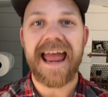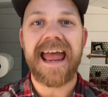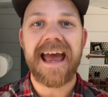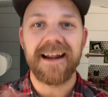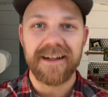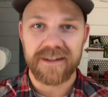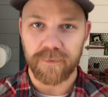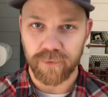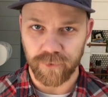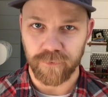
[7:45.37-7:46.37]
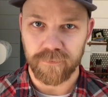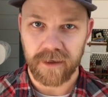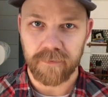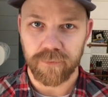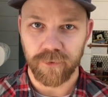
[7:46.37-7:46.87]
and its
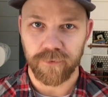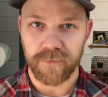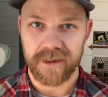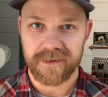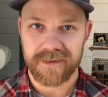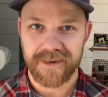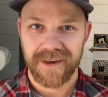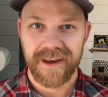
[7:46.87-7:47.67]
improvements.